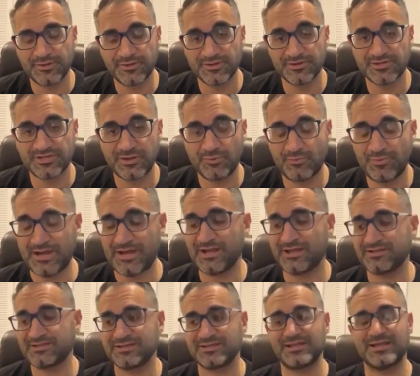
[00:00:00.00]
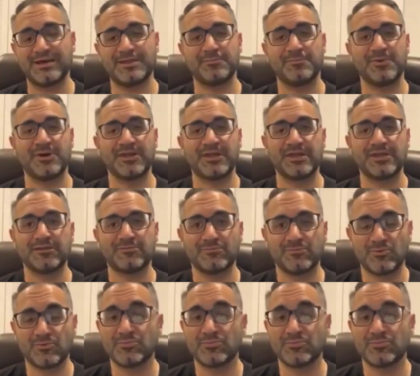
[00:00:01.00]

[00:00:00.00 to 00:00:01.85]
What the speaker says: You're going to say, wow, that's a lot of money.